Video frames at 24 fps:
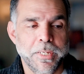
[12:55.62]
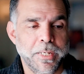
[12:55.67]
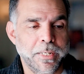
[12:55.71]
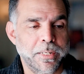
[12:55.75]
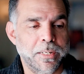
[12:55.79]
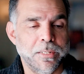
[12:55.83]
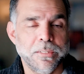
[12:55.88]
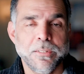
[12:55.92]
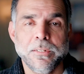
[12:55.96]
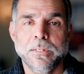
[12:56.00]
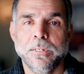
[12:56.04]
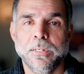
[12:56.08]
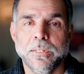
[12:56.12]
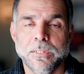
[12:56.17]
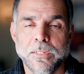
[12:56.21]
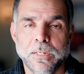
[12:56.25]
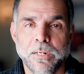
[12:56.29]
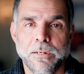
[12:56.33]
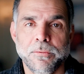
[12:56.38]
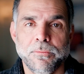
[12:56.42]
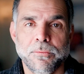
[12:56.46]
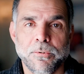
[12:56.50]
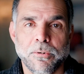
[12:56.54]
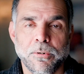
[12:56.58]
It doesn't
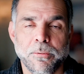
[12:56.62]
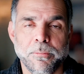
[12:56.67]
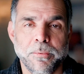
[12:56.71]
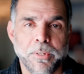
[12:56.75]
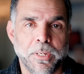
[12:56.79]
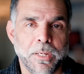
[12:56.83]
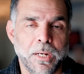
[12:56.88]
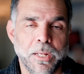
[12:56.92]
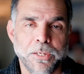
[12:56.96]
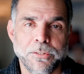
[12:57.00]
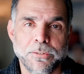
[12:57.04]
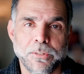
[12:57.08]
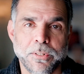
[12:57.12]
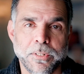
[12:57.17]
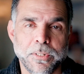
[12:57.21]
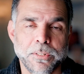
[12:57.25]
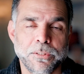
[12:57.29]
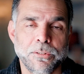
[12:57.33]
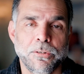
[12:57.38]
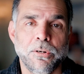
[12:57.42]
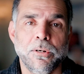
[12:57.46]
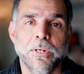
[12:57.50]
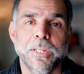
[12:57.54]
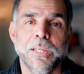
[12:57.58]
descend from a collection. It
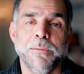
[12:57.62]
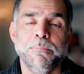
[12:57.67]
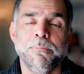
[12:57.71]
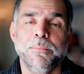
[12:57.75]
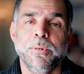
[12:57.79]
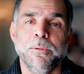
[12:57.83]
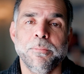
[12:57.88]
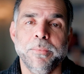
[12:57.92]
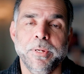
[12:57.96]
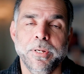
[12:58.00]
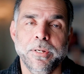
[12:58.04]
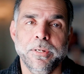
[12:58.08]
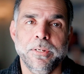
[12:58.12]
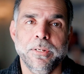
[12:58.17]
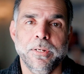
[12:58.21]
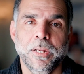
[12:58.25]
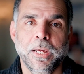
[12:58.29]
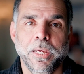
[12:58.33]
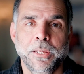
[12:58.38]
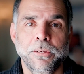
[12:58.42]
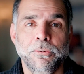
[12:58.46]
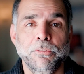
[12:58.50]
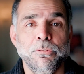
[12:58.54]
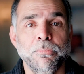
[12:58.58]
does not implement an
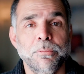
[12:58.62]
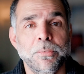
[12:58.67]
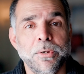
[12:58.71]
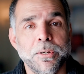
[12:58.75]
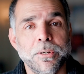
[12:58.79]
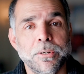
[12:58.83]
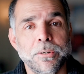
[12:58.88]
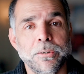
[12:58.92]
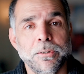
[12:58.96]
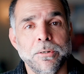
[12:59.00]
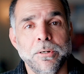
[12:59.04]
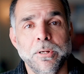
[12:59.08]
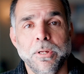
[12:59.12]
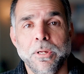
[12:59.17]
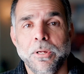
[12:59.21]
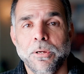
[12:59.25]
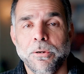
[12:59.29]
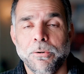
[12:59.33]
enumerator